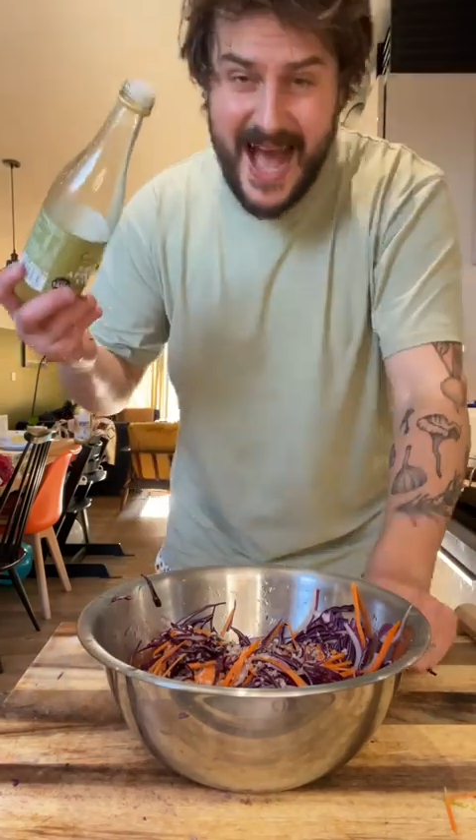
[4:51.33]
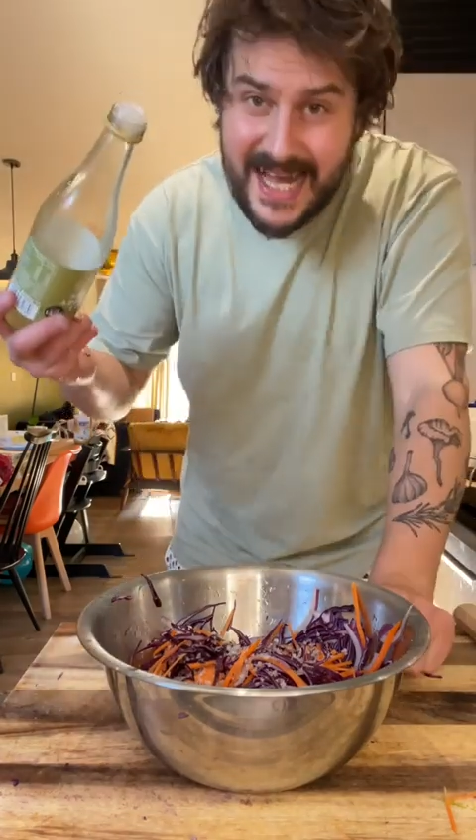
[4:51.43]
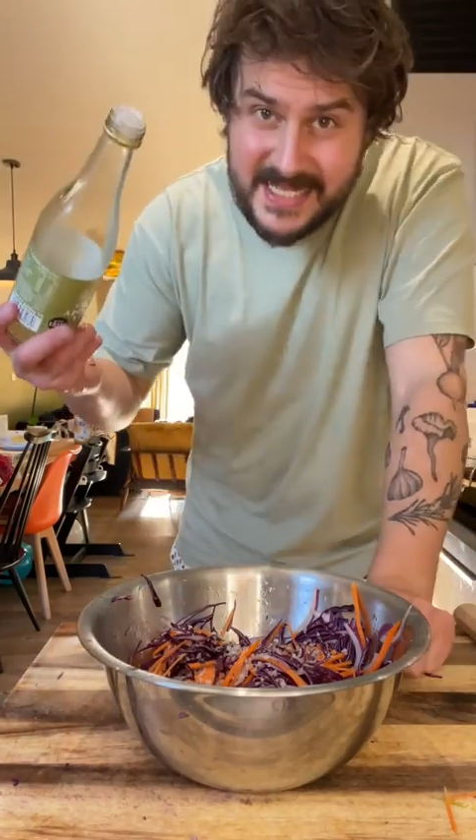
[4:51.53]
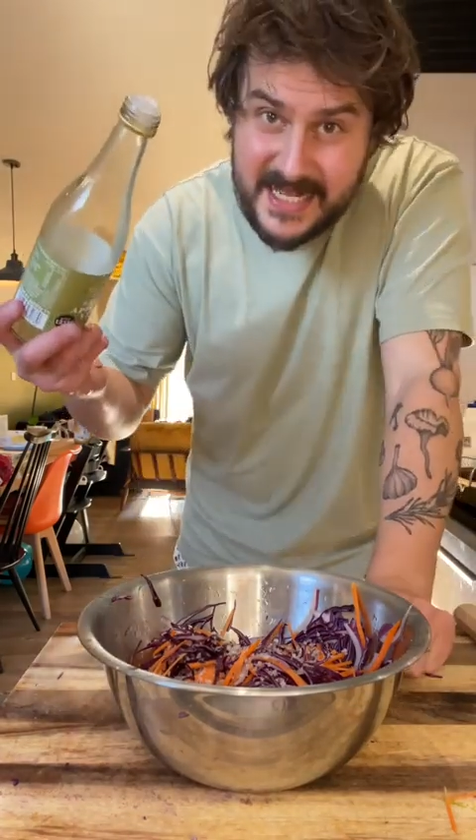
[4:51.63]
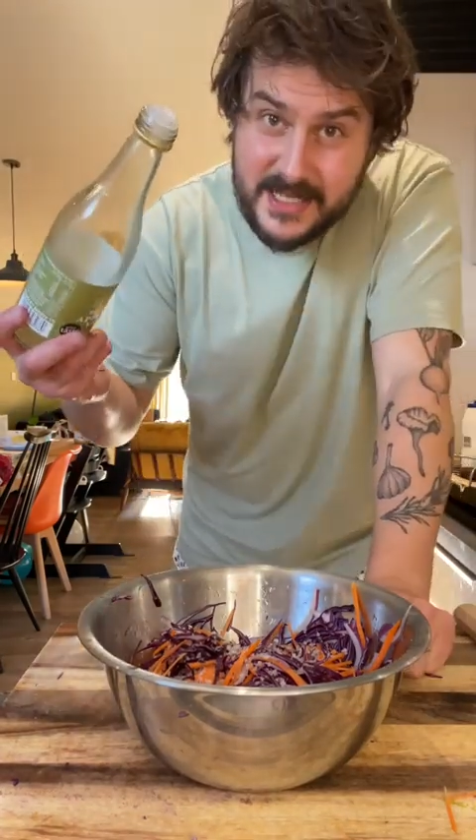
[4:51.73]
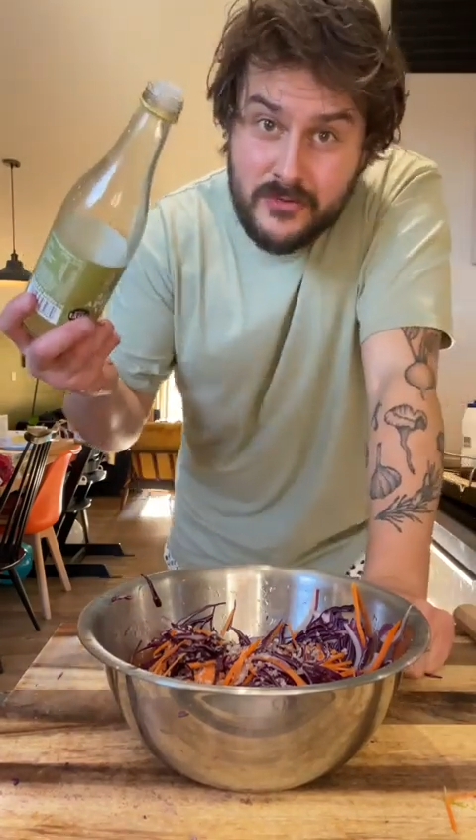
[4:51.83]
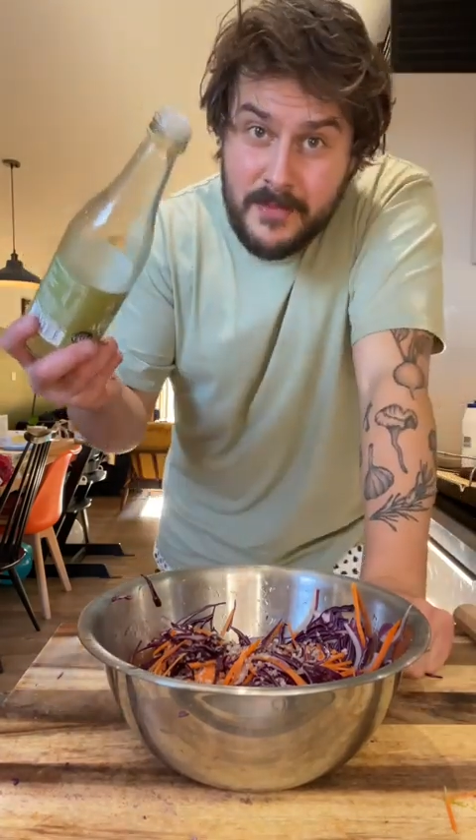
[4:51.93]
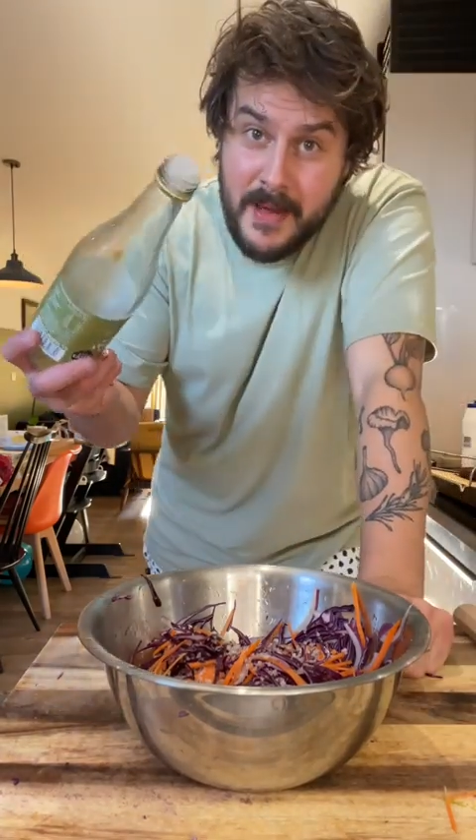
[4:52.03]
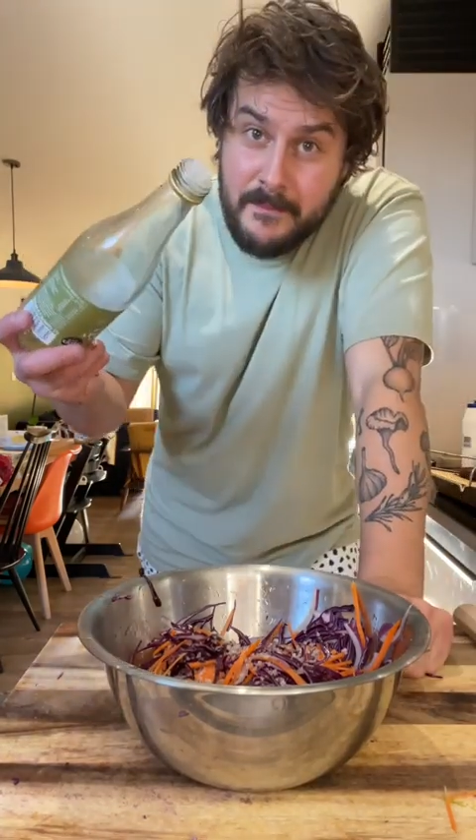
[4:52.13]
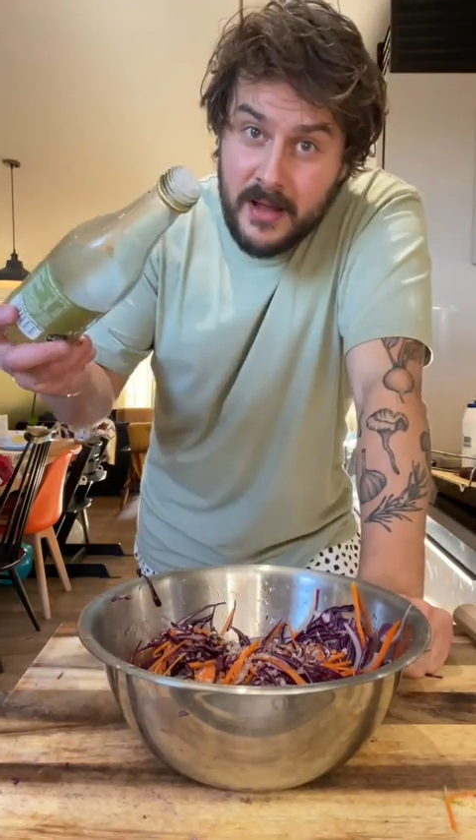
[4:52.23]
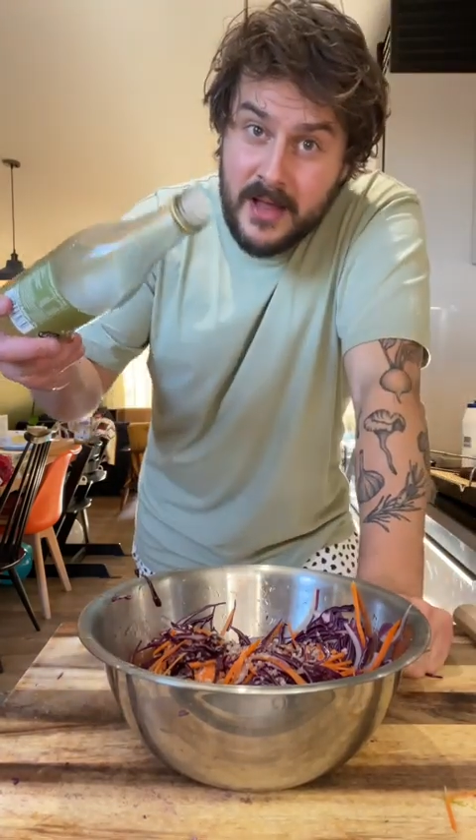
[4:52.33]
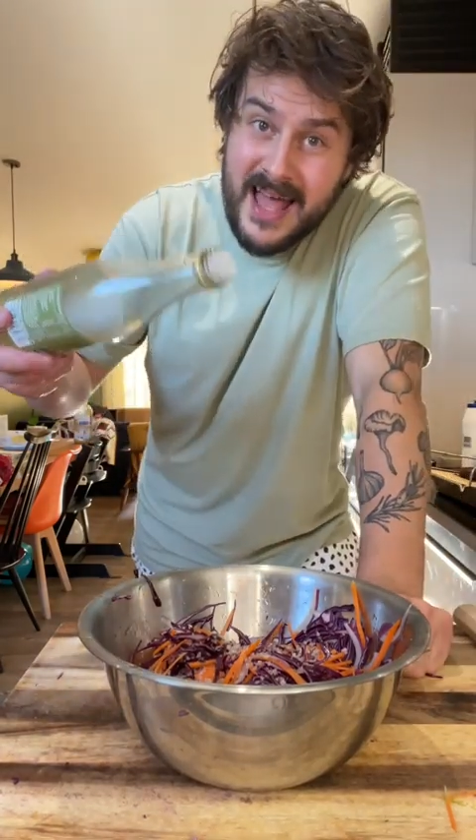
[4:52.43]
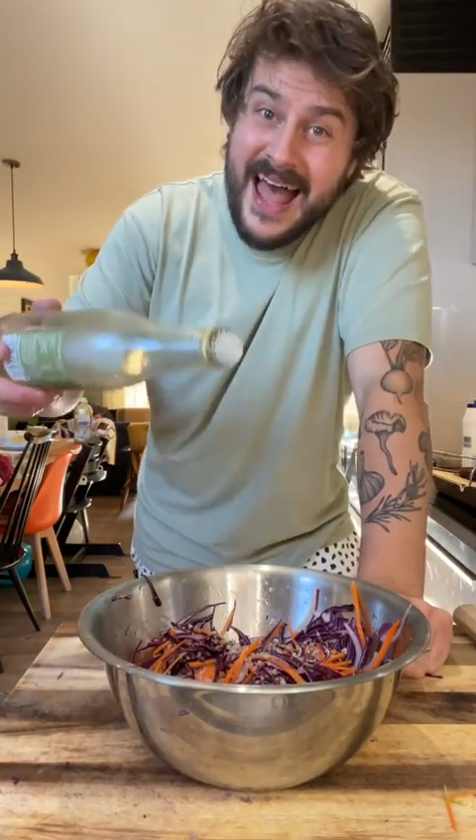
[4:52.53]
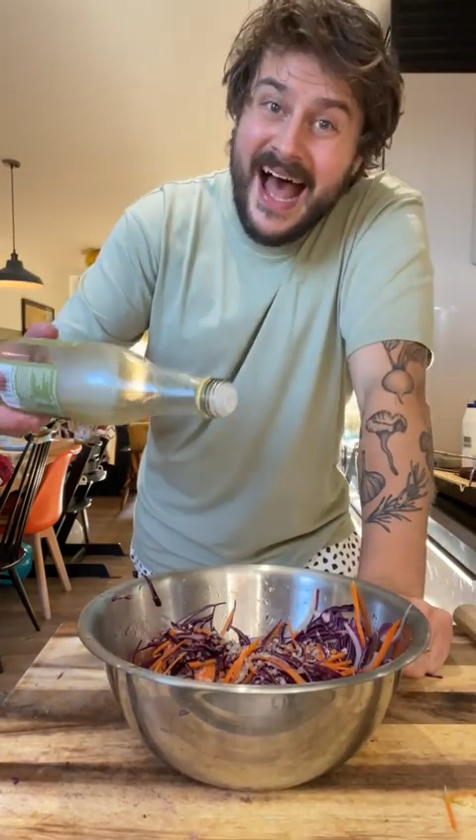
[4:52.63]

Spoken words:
acid, remember,